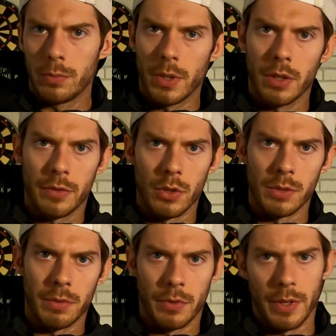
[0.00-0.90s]
But of
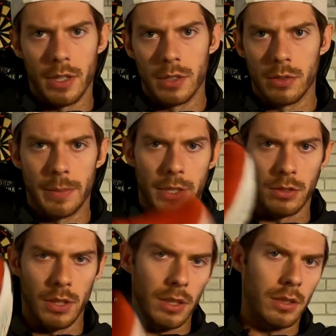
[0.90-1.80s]
course, before we get into it, make
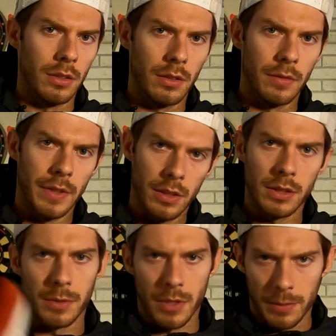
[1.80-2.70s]
sure you like the video,
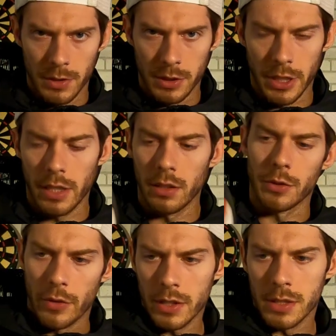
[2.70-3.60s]
subscribe to the channel. If
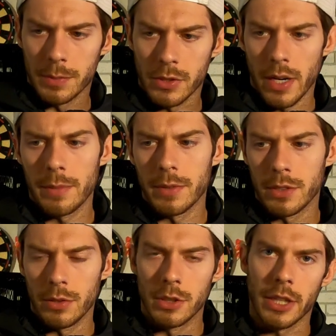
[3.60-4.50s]
you're already subscribed
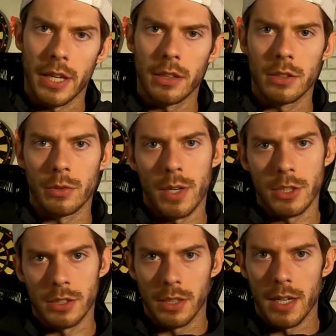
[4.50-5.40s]
to the channel and you're
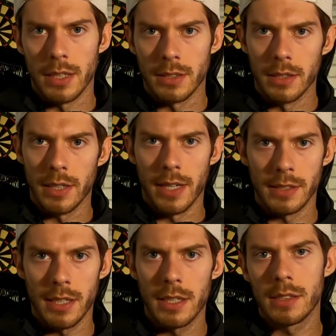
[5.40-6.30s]
watching the content
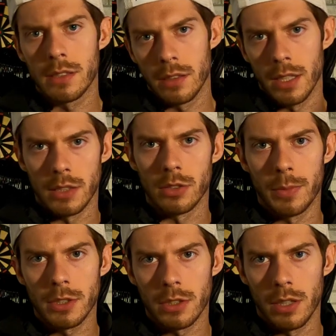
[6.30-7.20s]
as is, thanks so
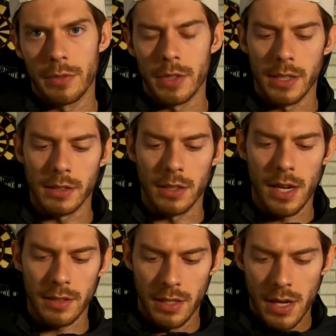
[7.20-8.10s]
much. Love you guys a
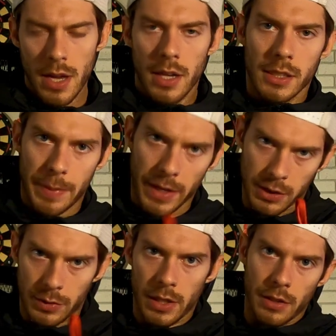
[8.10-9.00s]
lot.
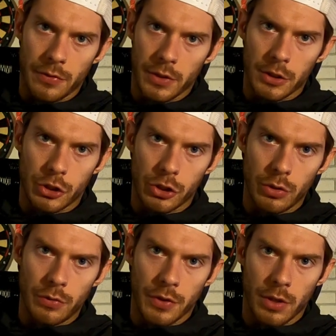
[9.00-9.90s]
Specs right here for the
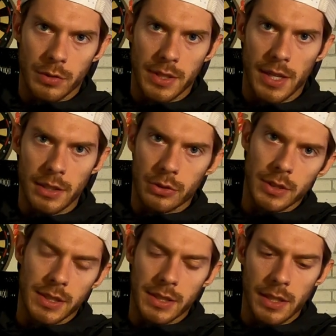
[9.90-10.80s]
shoe for those
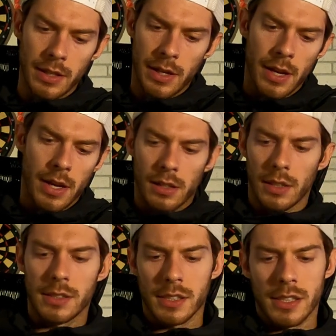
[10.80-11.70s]
interested.
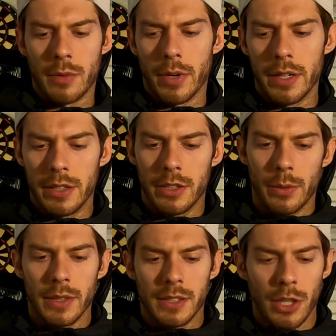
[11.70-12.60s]
Let's just get right into it.